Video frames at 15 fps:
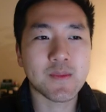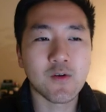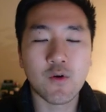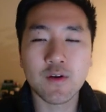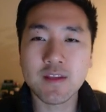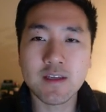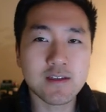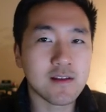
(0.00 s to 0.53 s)

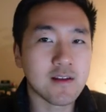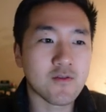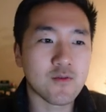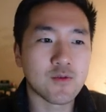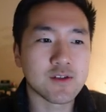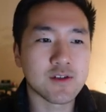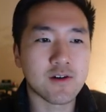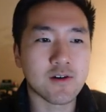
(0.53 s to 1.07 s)
what the
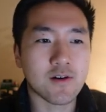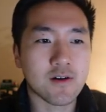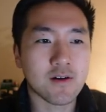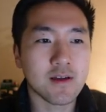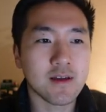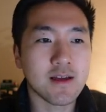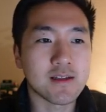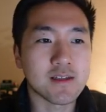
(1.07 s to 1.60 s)
deliverables are,
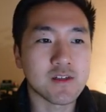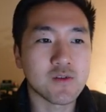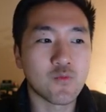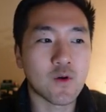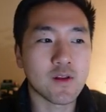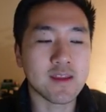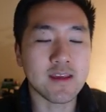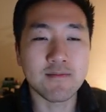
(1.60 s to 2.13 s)
it's
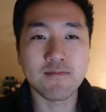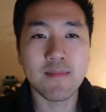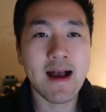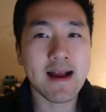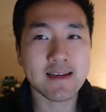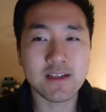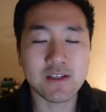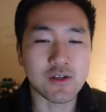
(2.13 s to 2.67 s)
what the
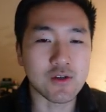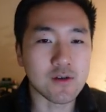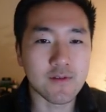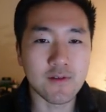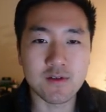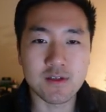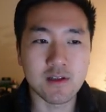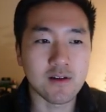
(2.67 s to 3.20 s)
magnitude of
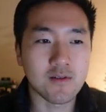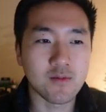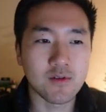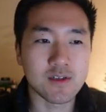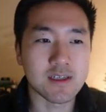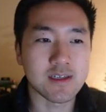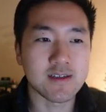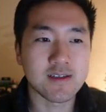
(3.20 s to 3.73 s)
those
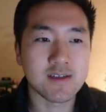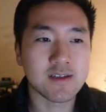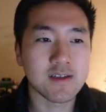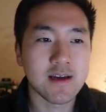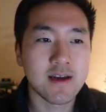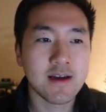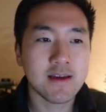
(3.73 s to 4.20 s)
deliverables is,